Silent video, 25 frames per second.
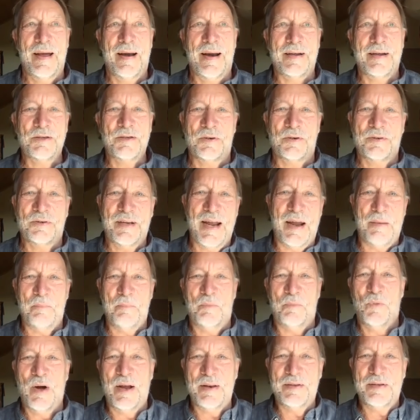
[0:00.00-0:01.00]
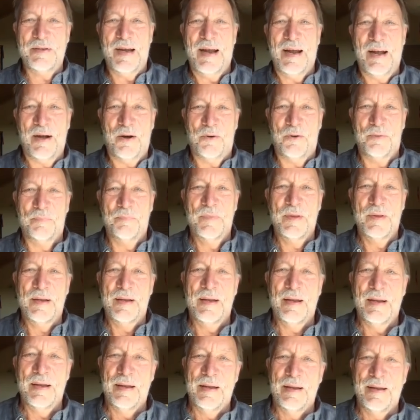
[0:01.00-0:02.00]
And I sort of kept one down.
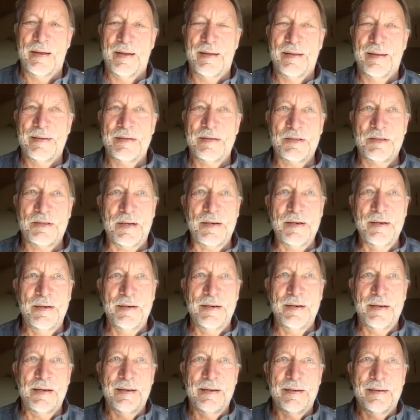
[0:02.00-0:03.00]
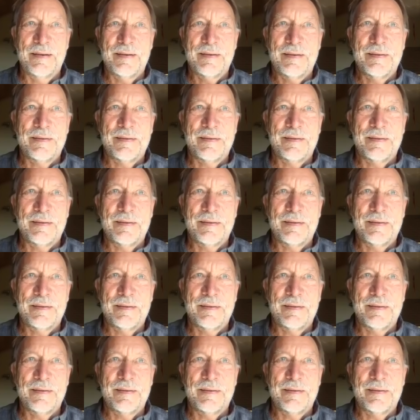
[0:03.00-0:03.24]
Suddenly,